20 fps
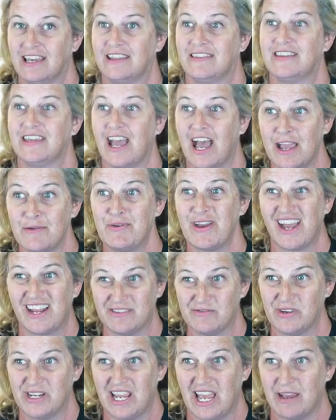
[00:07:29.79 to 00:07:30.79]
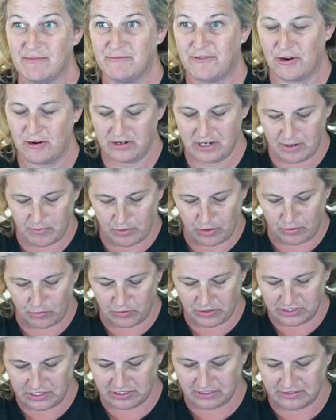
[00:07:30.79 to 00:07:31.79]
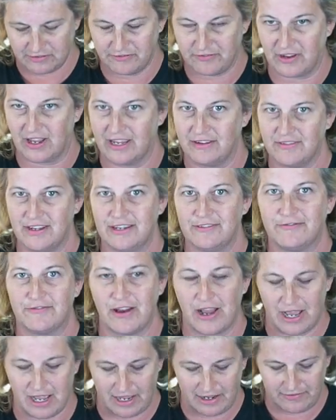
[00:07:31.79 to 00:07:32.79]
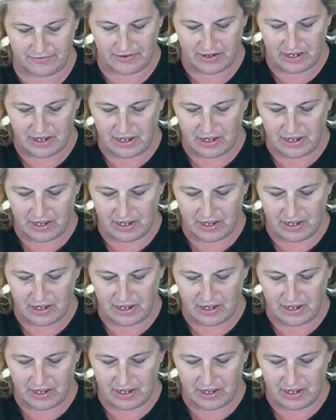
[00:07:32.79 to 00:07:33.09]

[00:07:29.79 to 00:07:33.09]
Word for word: the iPad Rehab phone number, which is 585-